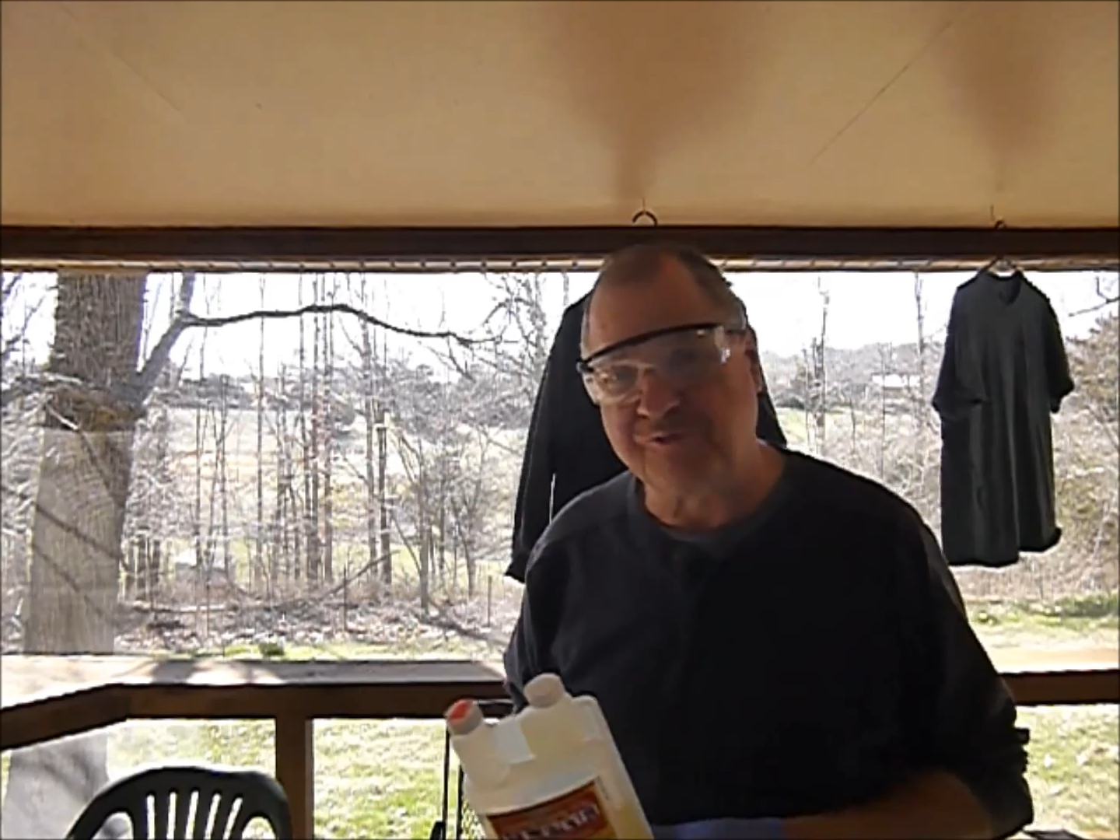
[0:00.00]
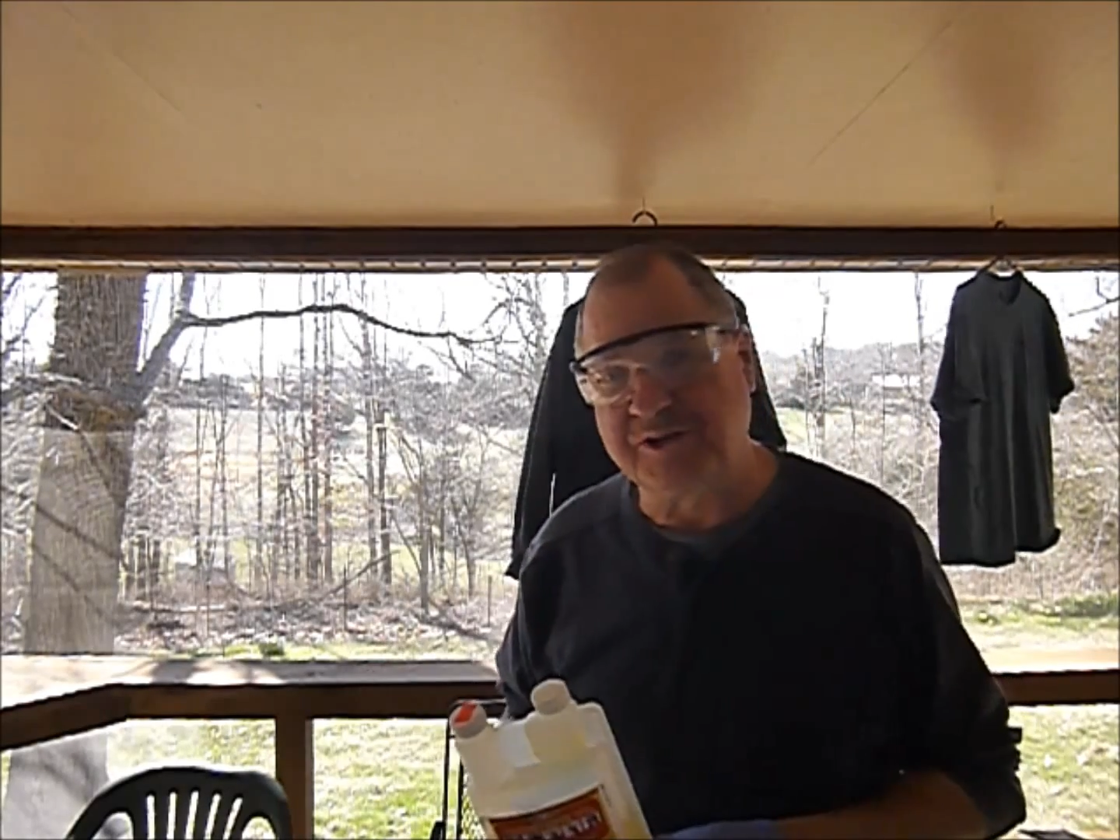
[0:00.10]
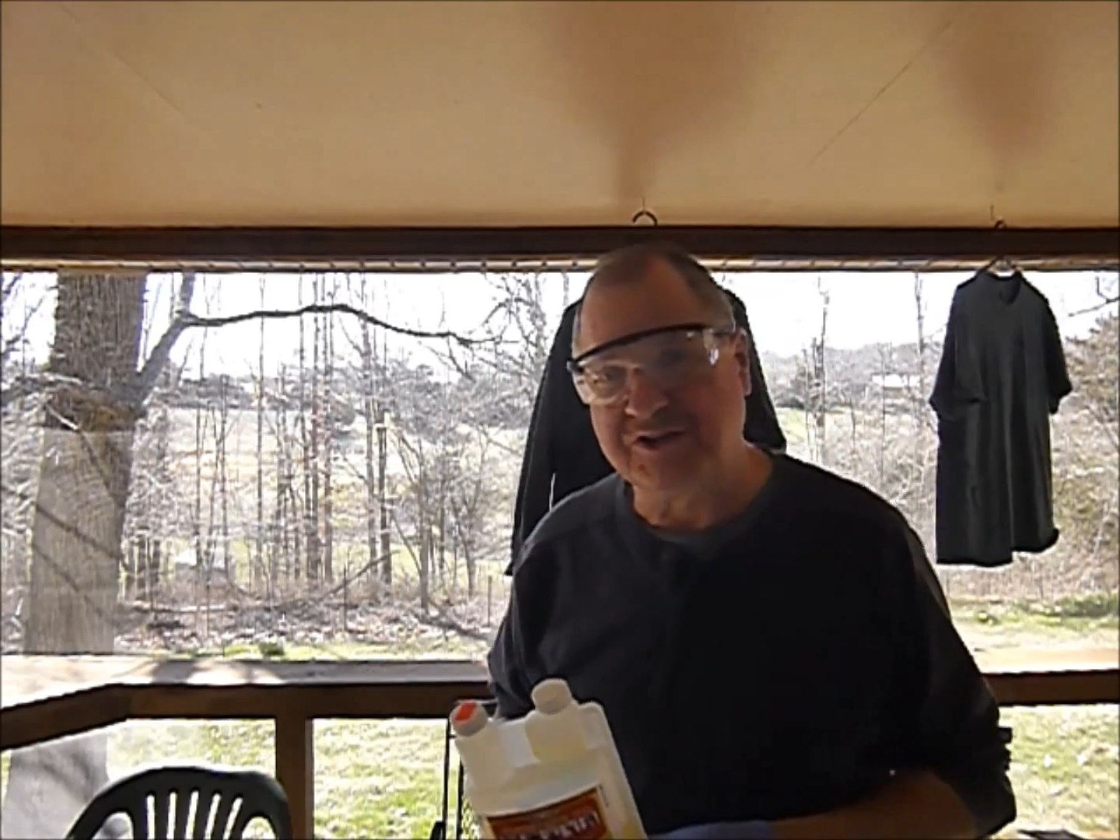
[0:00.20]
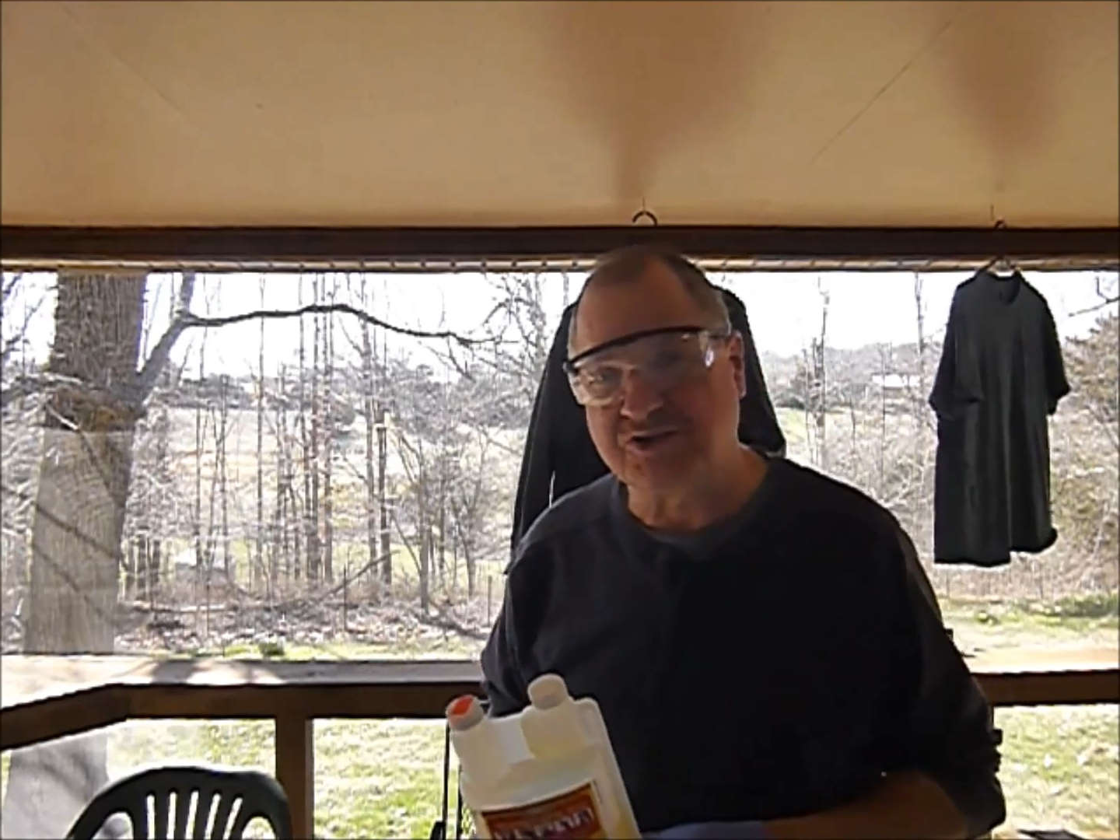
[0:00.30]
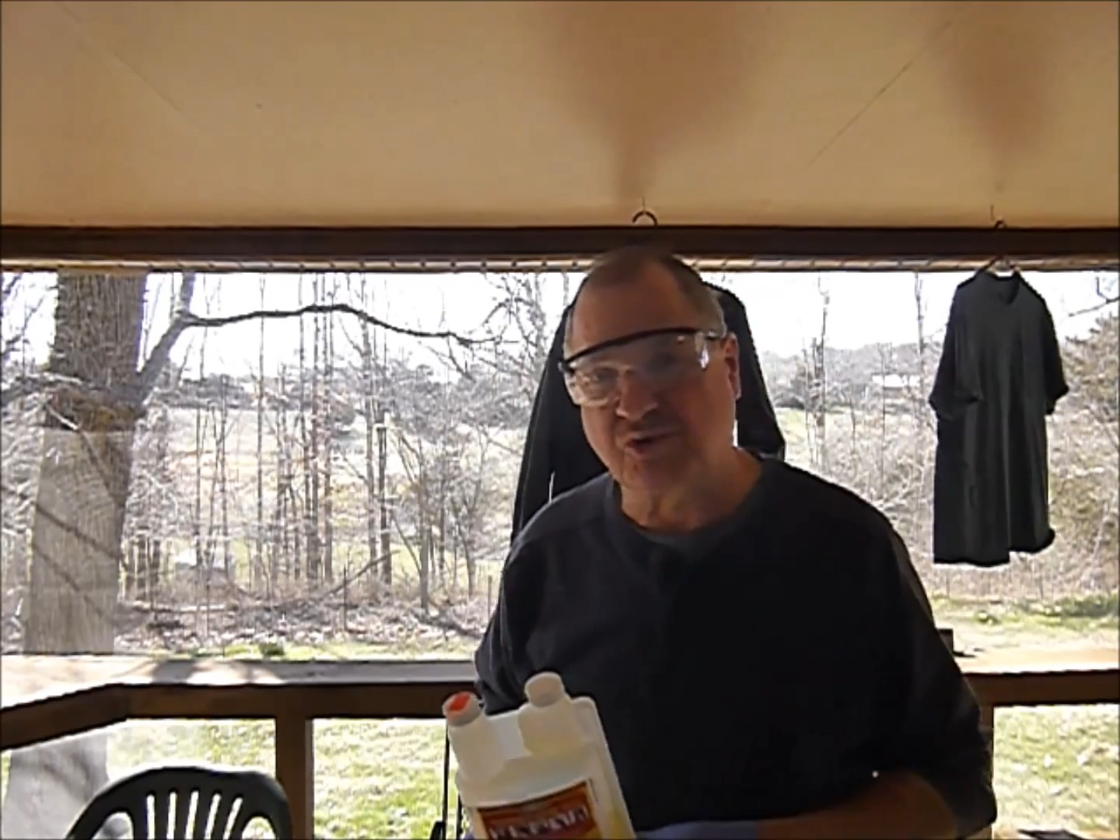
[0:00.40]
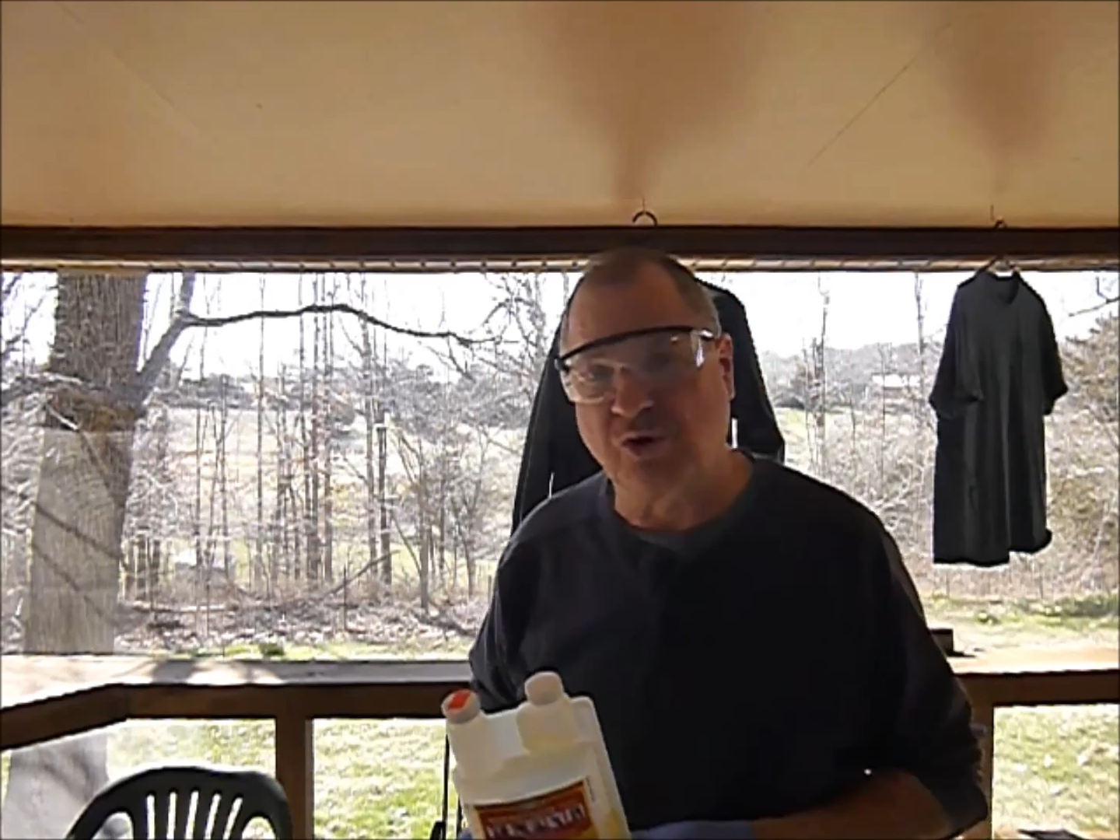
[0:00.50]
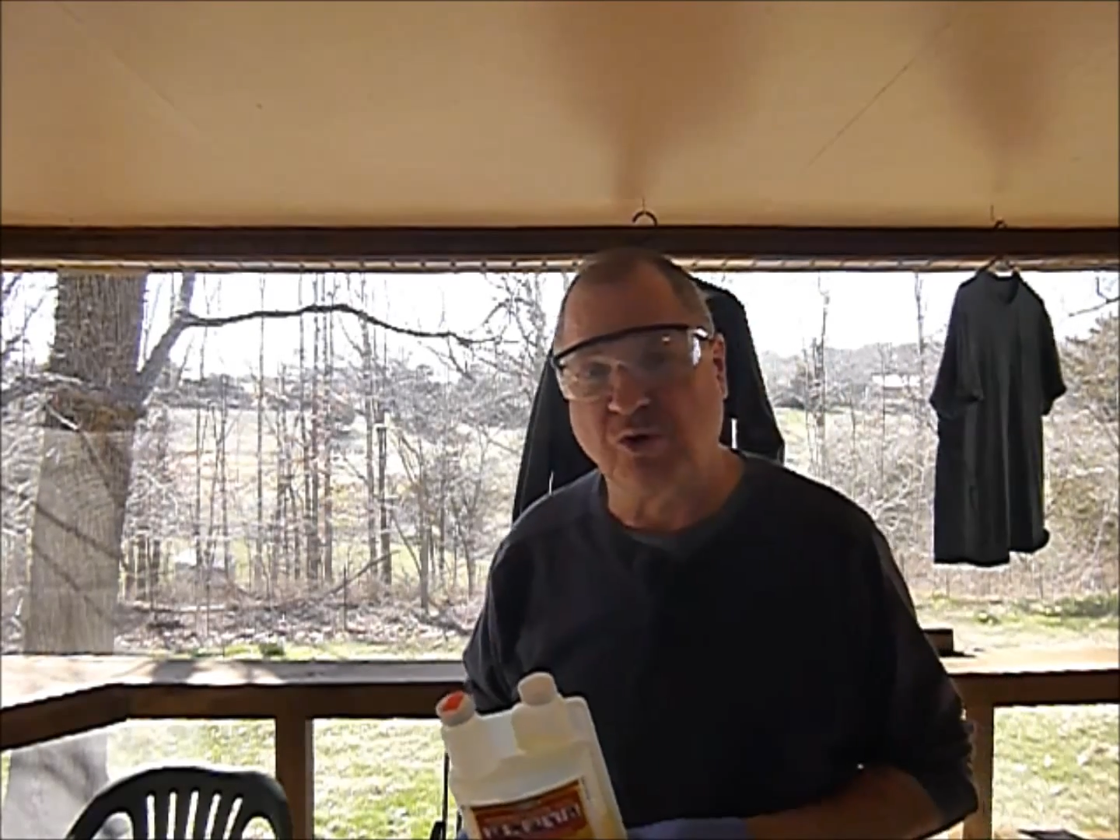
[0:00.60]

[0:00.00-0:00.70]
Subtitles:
feed store